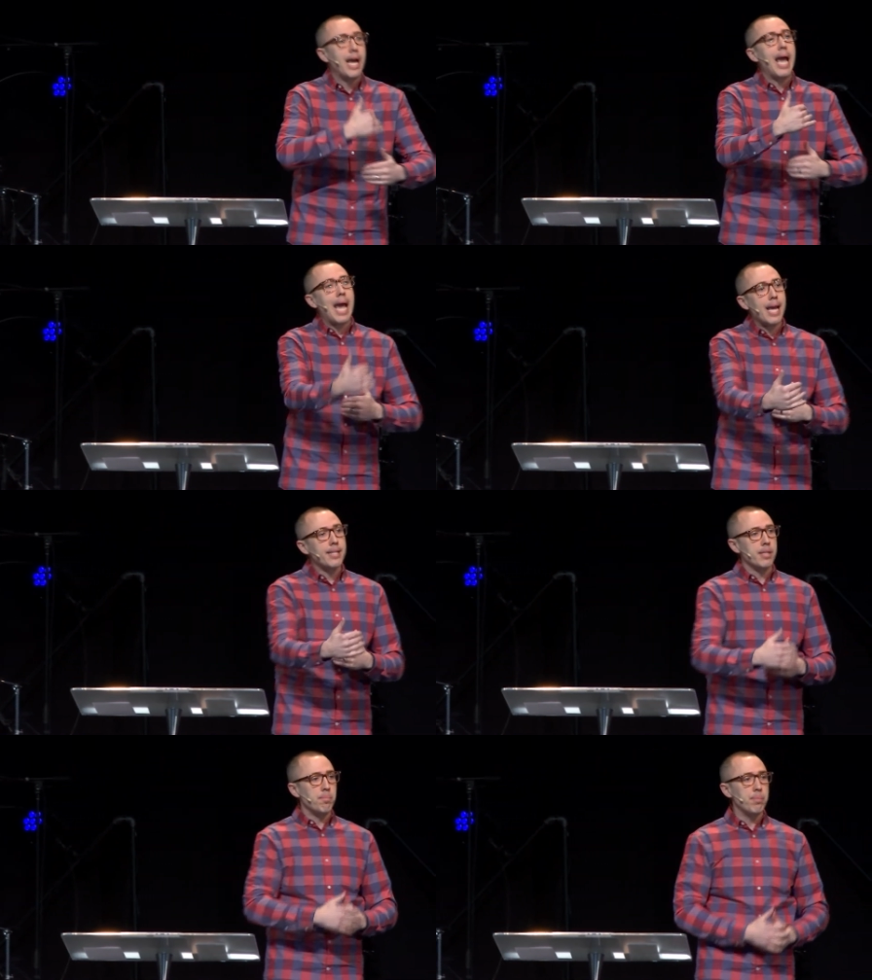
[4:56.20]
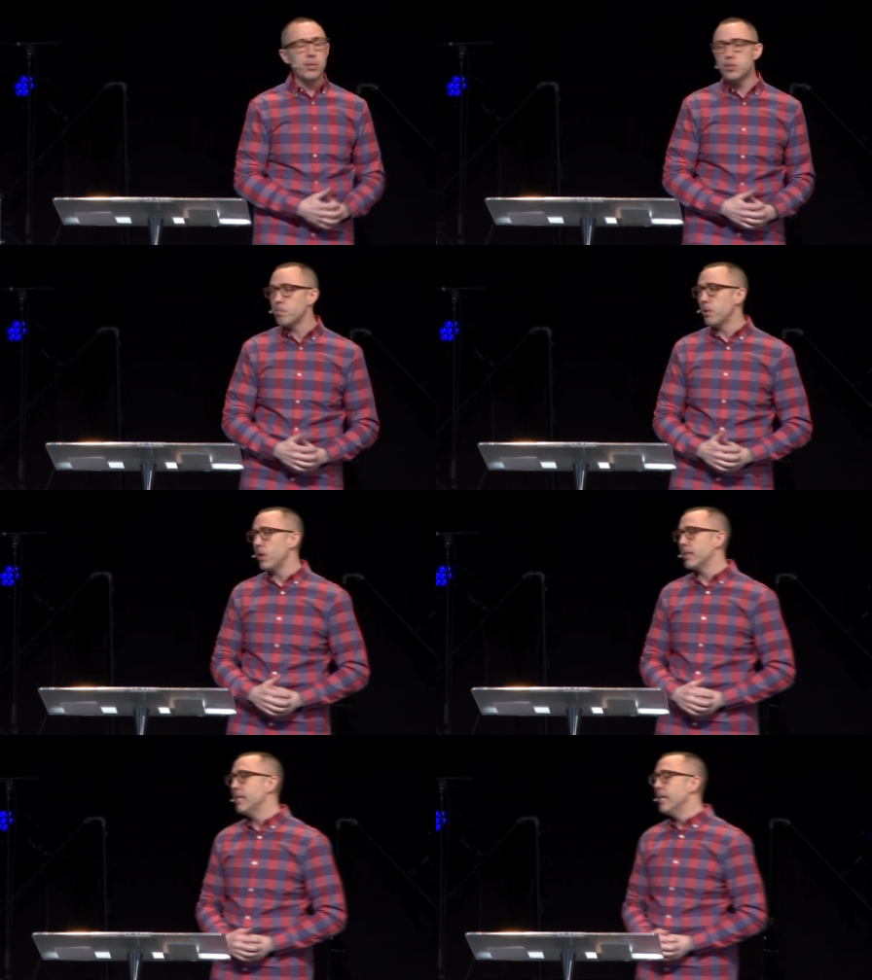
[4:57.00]
to add and build
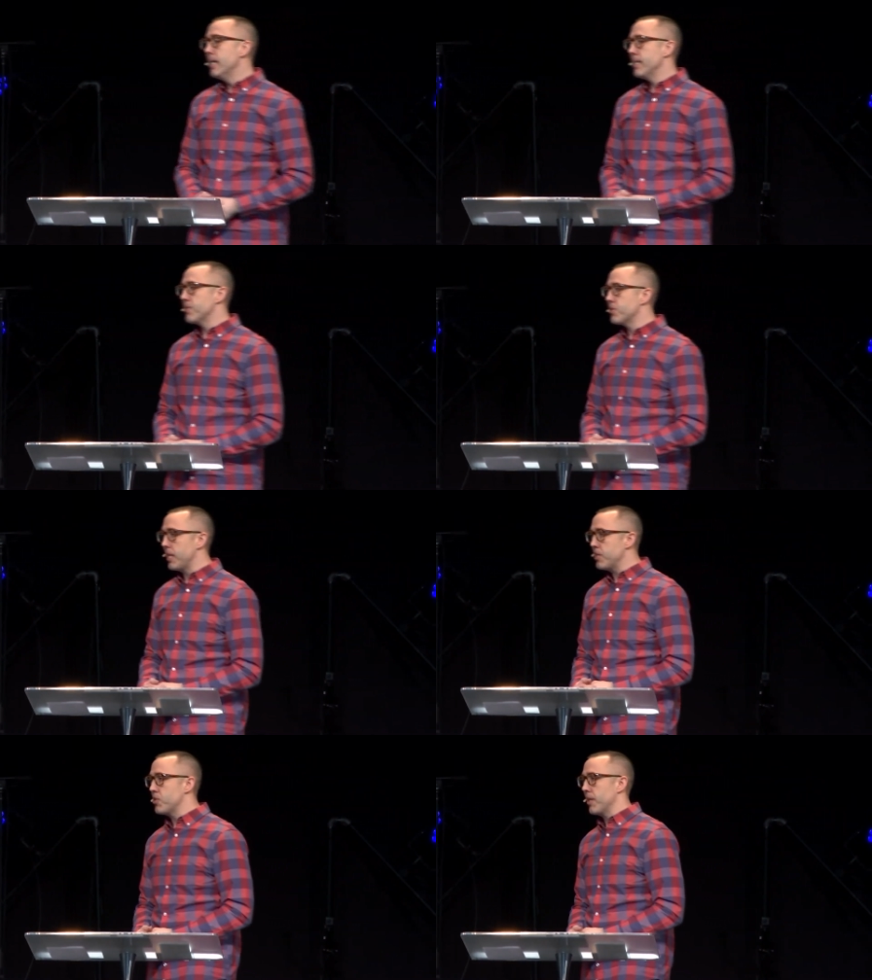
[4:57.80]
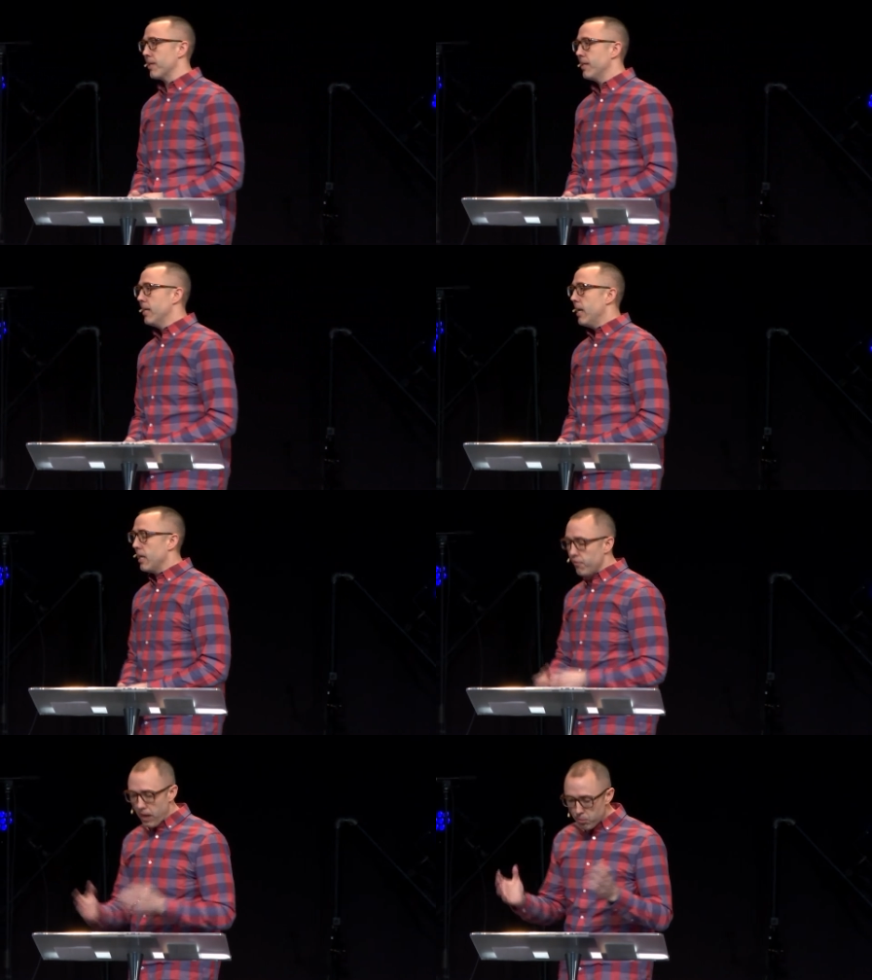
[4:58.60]
upon his teaching.
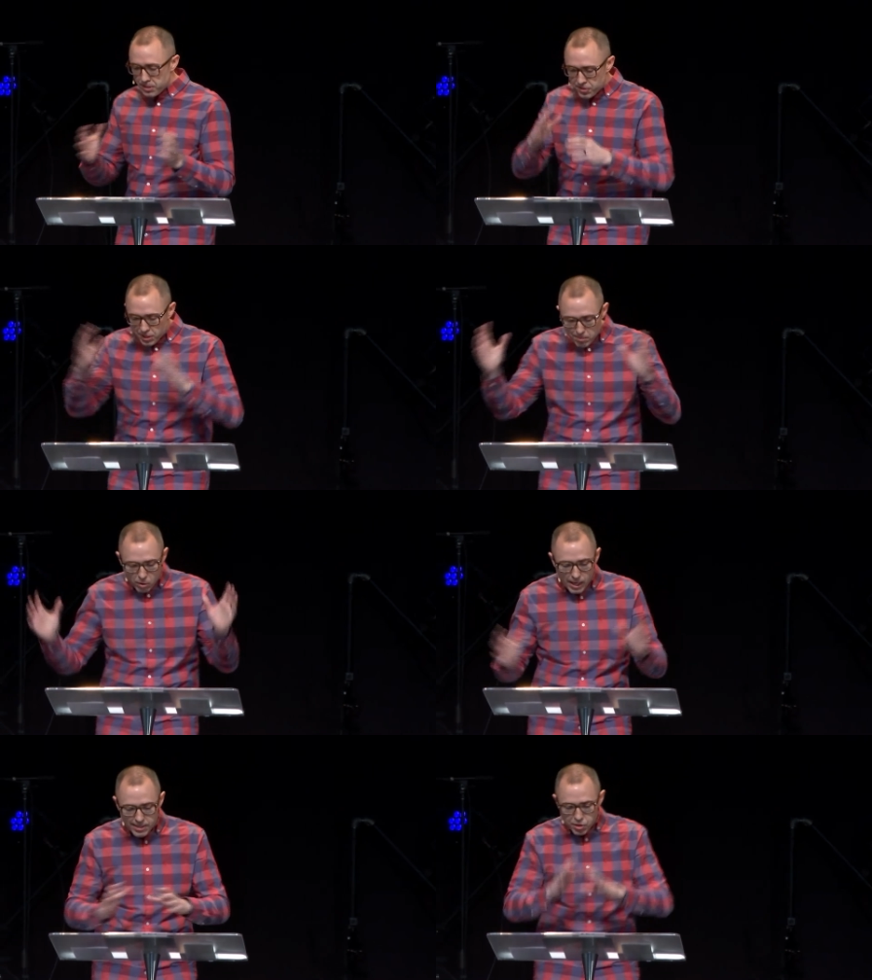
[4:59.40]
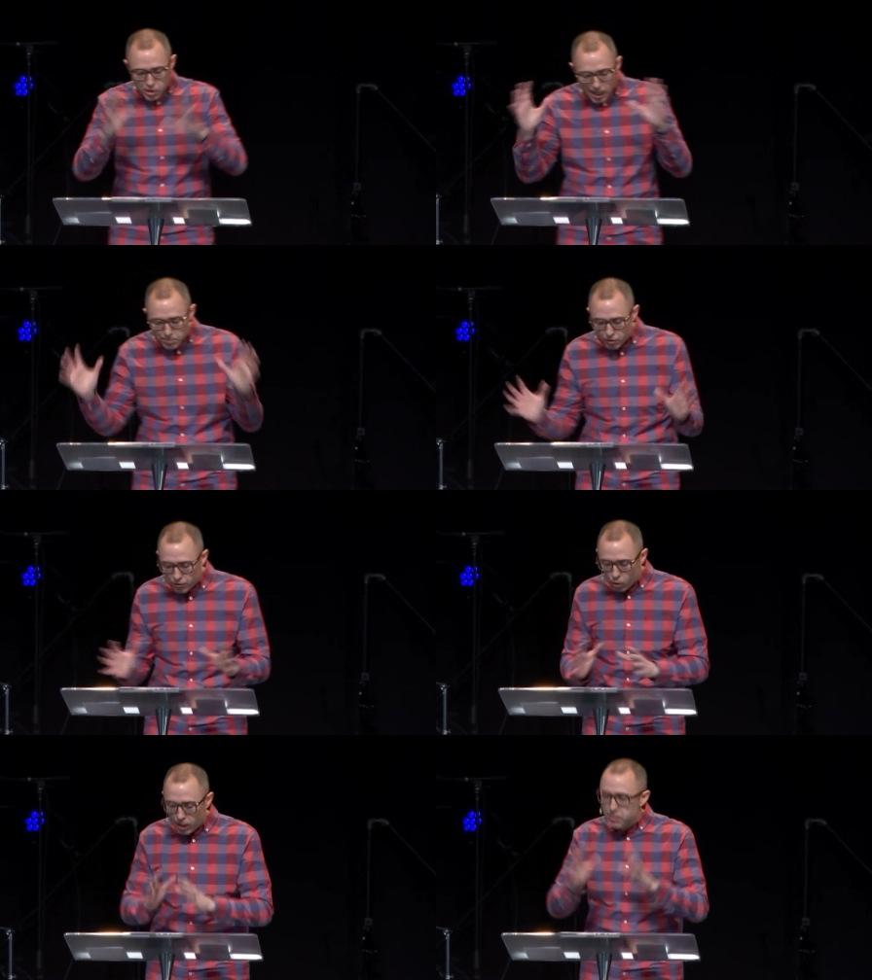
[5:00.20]
And if I were to summarize chapter
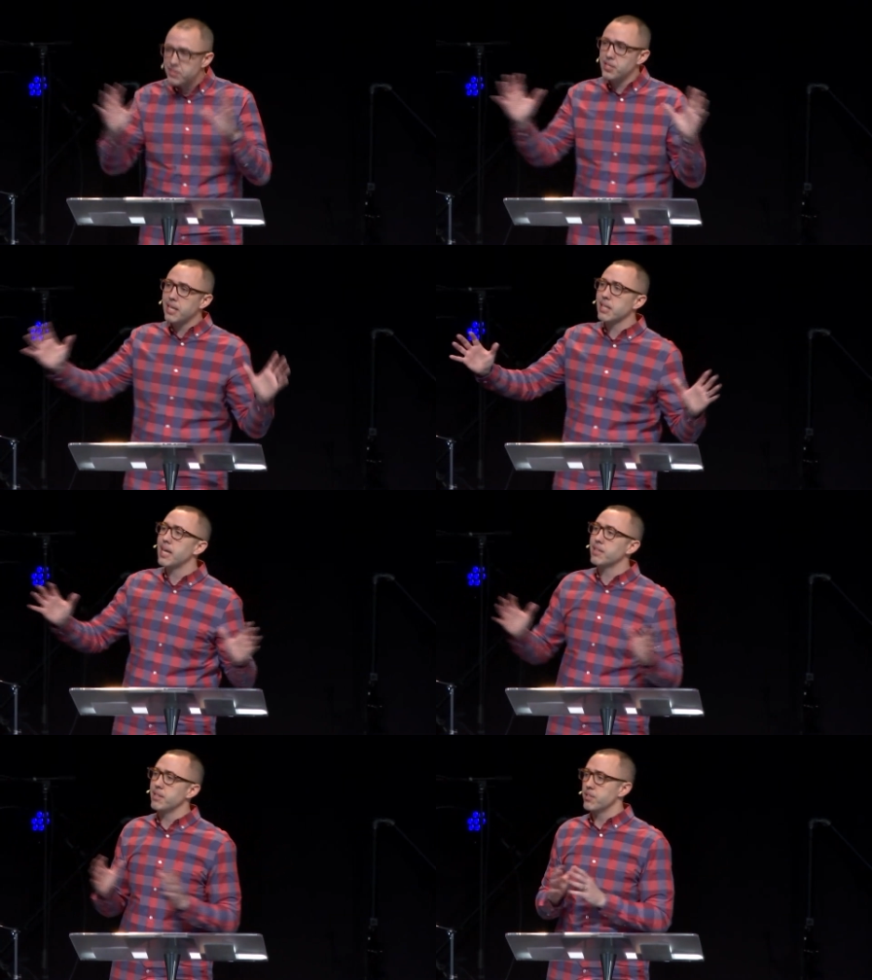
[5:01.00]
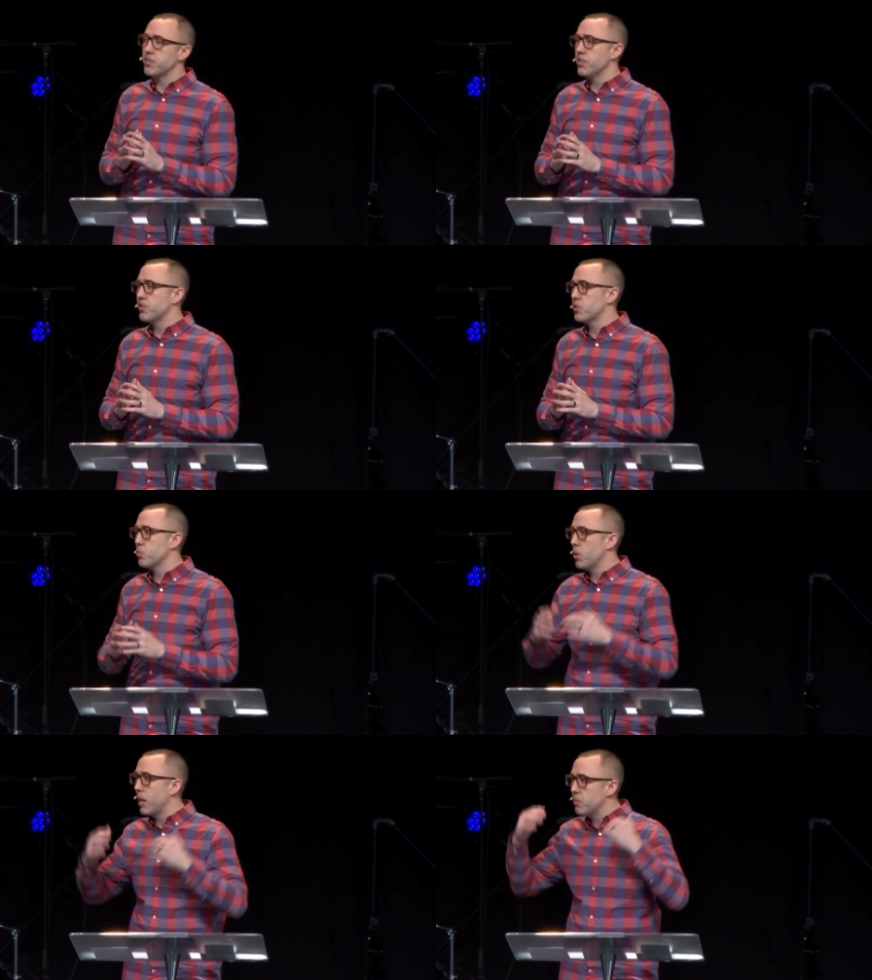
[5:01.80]
four, I would say it like this, and this is
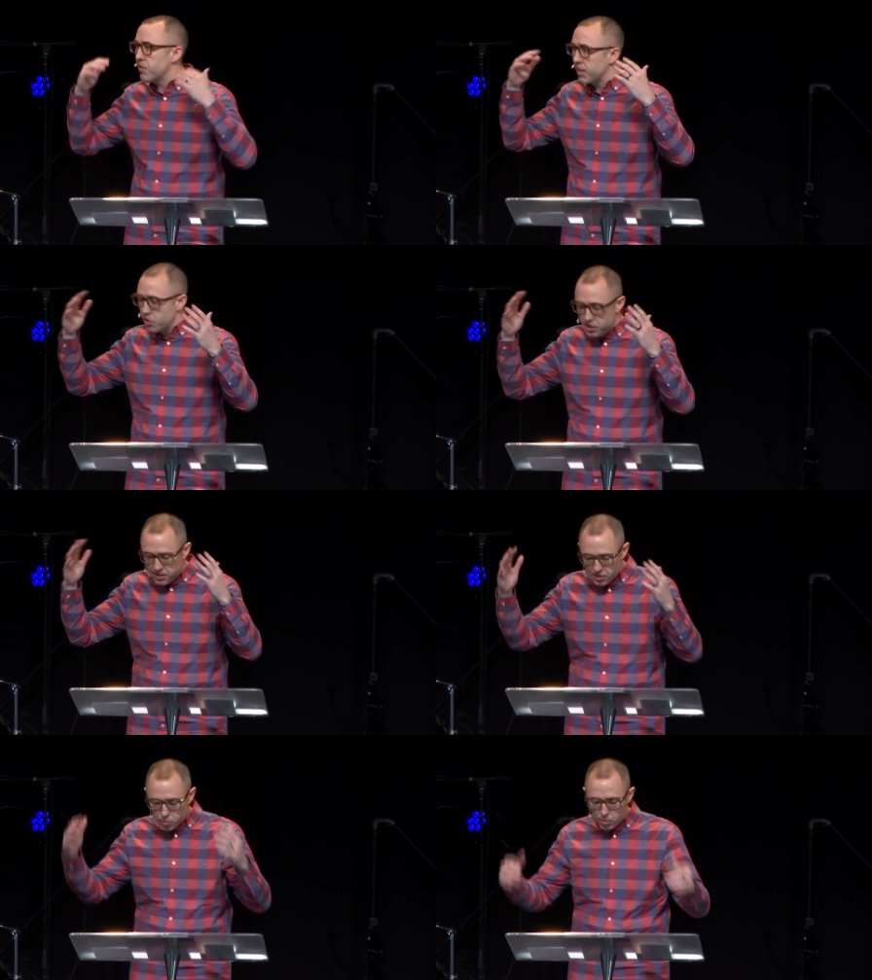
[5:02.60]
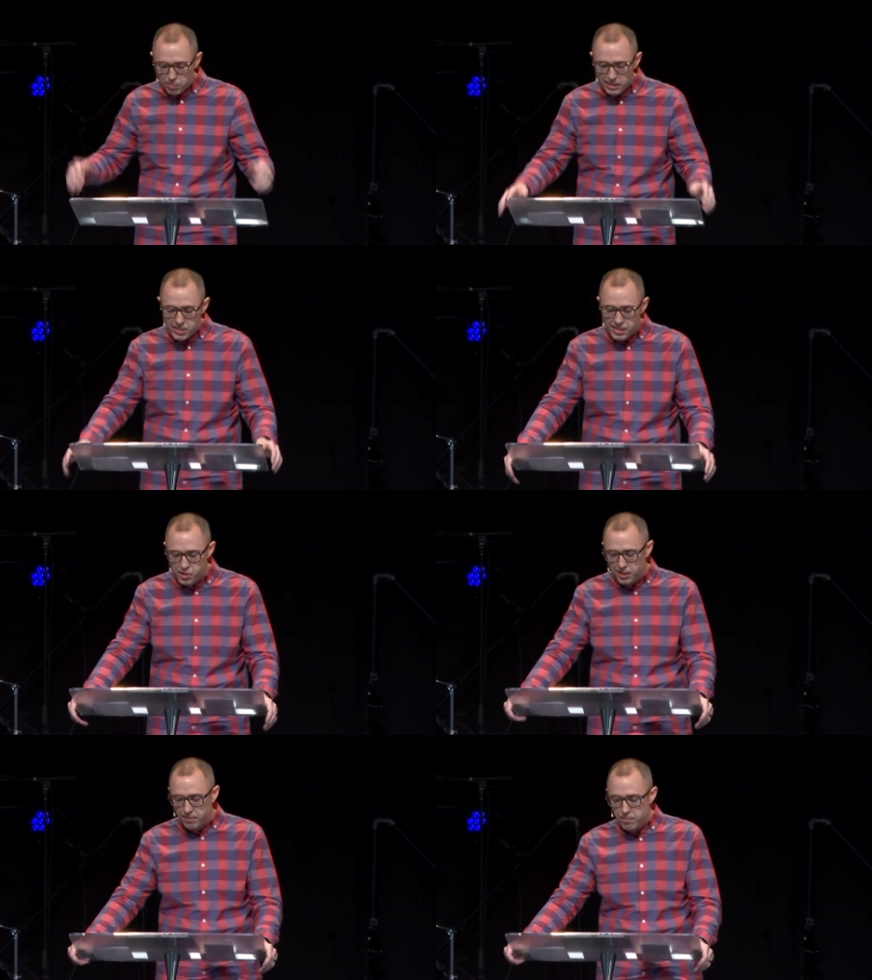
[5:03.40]
what I would think Jesus would be
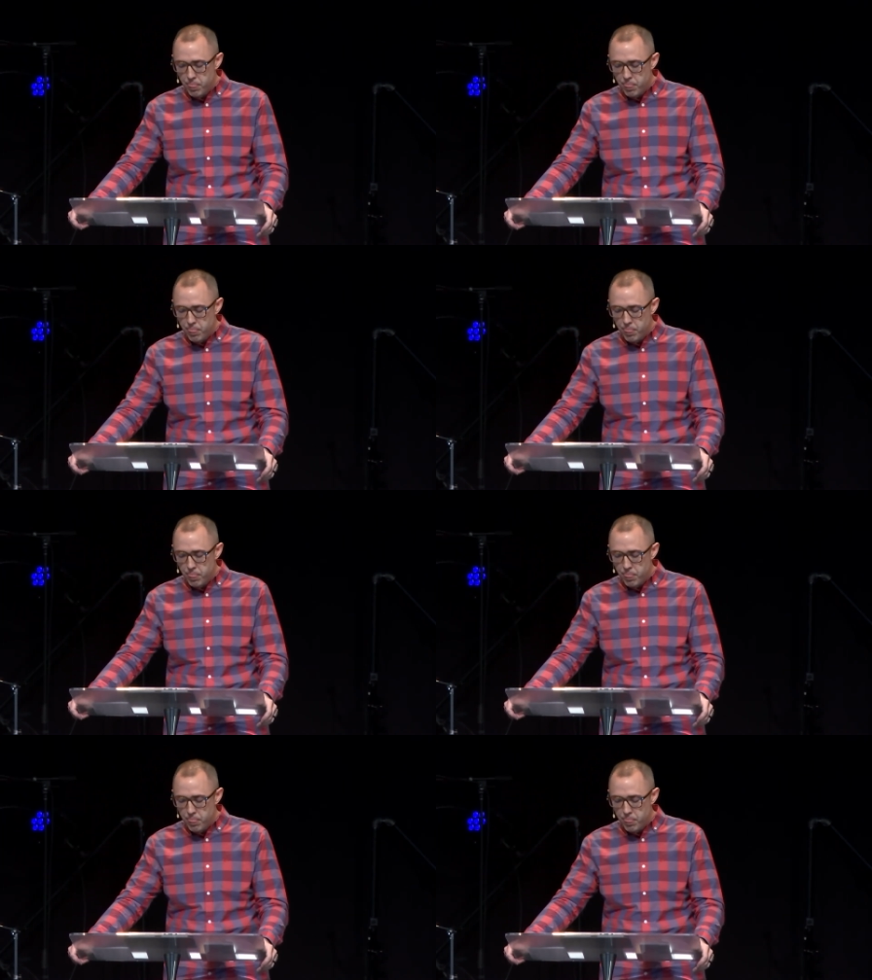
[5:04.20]
teaching